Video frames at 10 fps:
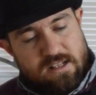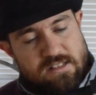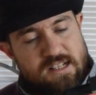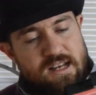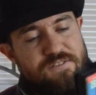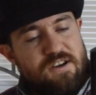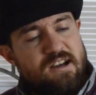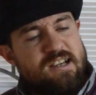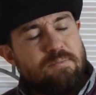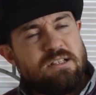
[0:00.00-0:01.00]
Jennifer
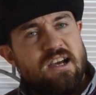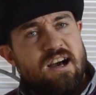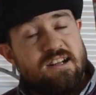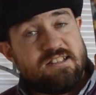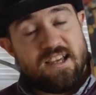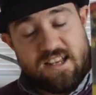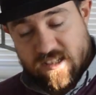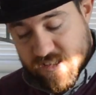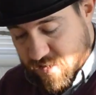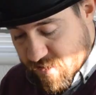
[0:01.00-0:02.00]
Capitier
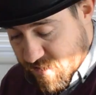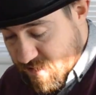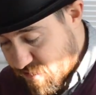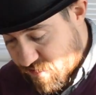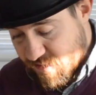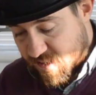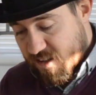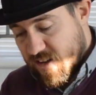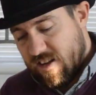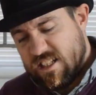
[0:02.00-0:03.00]
Tennis.
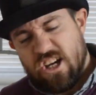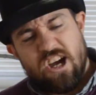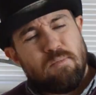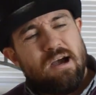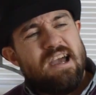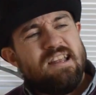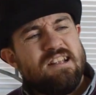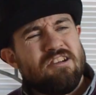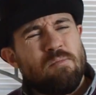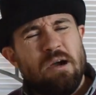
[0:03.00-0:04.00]
Dynamite Heady.
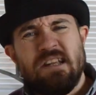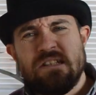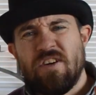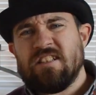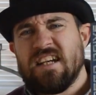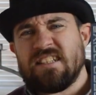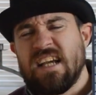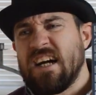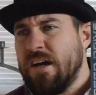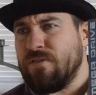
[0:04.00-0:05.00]
Dynamite Heady's
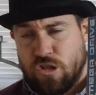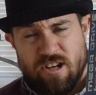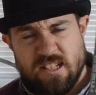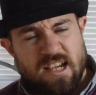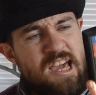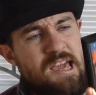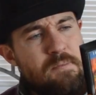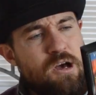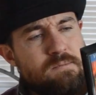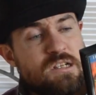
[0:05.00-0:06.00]
fantastic. Another treasure game,
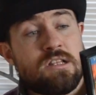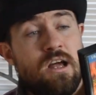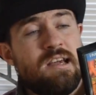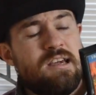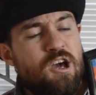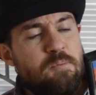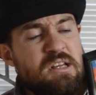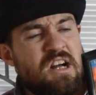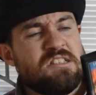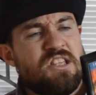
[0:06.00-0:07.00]
just like
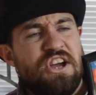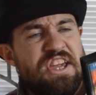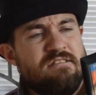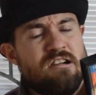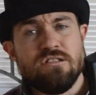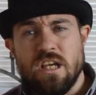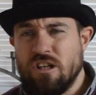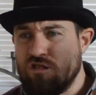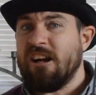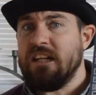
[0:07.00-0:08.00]
Gunstar Heroes.
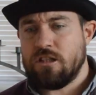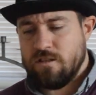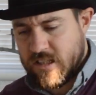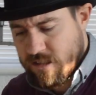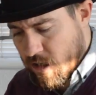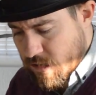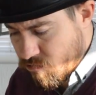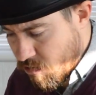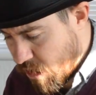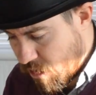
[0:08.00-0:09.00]
Great 2D side
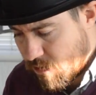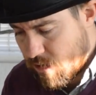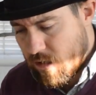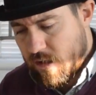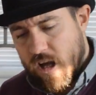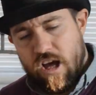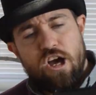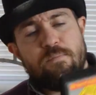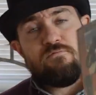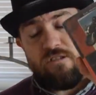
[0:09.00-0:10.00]
scroller.
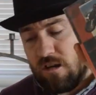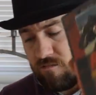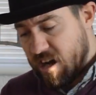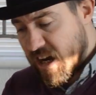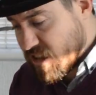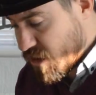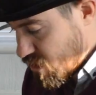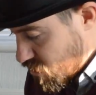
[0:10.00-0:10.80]
Road Rash.